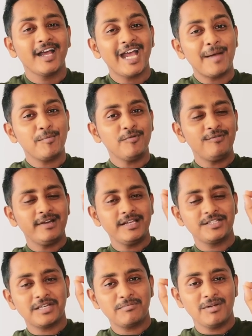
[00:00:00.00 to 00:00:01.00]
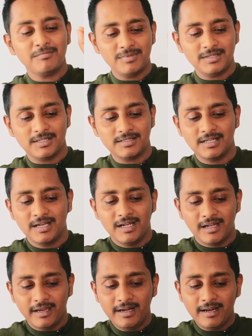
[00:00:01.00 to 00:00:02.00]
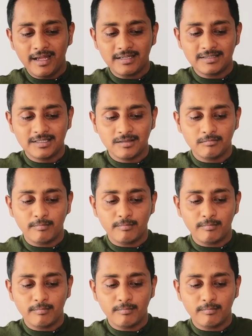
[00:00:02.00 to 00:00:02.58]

Camouflage, remember this. It has